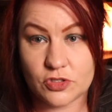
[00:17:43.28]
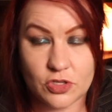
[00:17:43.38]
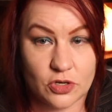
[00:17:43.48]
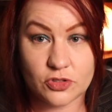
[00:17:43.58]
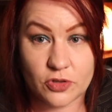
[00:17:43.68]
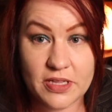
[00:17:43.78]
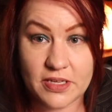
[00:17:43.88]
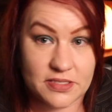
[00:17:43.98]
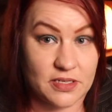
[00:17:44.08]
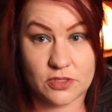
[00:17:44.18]
you know, treat
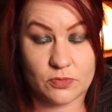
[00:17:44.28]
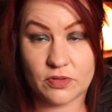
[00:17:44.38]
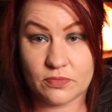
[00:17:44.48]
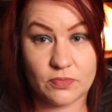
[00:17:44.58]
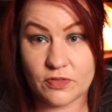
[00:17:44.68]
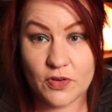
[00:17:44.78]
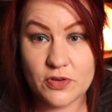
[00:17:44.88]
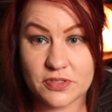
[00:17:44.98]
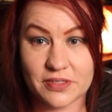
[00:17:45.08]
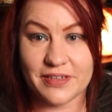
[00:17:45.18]
these things with
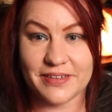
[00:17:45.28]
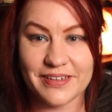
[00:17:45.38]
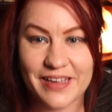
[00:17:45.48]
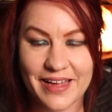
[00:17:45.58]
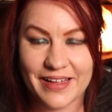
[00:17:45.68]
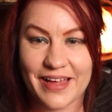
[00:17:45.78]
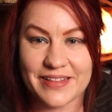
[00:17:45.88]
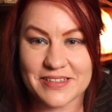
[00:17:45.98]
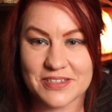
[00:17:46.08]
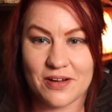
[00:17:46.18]
foods
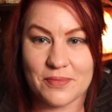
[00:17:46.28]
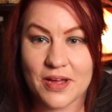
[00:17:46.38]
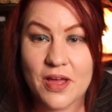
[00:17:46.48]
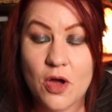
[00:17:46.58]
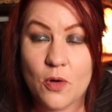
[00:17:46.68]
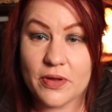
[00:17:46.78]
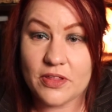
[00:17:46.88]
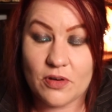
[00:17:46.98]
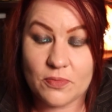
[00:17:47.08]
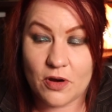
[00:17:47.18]
at the time when
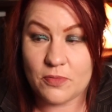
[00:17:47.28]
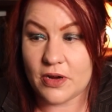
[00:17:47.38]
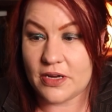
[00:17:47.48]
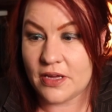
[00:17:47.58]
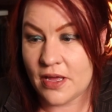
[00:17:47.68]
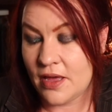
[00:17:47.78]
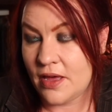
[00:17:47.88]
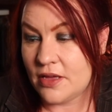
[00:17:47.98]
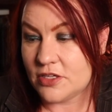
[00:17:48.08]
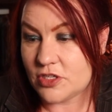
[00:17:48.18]
they're appropriate.
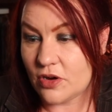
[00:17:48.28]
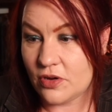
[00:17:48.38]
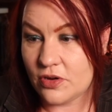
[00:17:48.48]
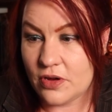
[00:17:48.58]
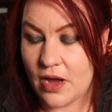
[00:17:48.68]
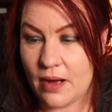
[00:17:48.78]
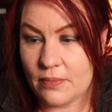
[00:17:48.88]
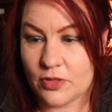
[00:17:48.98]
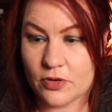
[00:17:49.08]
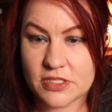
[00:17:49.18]
So
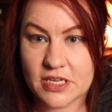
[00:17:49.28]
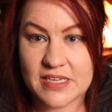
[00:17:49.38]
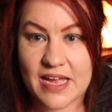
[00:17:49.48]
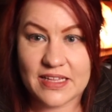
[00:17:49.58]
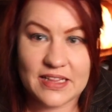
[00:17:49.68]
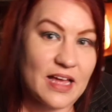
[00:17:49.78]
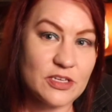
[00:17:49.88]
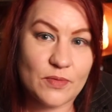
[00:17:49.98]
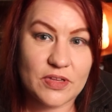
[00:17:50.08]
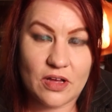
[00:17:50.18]
those things. And the
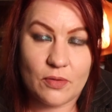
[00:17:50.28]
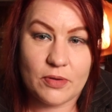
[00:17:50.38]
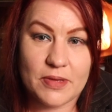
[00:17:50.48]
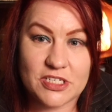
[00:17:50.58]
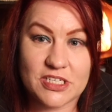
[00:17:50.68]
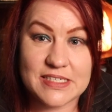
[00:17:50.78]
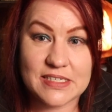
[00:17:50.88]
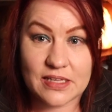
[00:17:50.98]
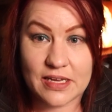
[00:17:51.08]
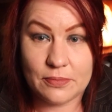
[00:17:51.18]
last one that I want to mention is
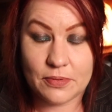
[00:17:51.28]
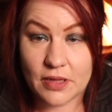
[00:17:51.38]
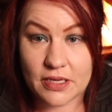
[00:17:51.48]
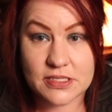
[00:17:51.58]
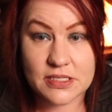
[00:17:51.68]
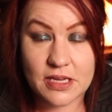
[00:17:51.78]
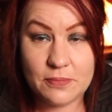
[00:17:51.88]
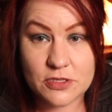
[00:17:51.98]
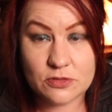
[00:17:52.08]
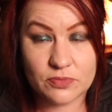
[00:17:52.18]
sleep. Like,
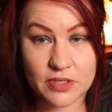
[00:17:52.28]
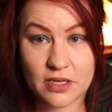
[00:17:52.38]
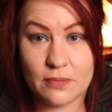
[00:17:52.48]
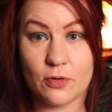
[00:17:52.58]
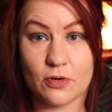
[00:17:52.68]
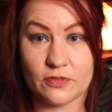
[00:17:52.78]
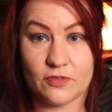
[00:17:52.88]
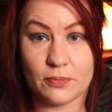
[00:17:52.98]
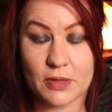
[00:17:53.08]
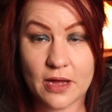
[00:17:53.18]
sleep is really important
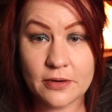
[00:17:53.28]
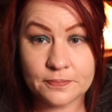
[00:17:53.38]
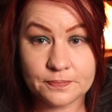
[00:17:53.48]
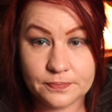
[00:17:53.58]
for blood.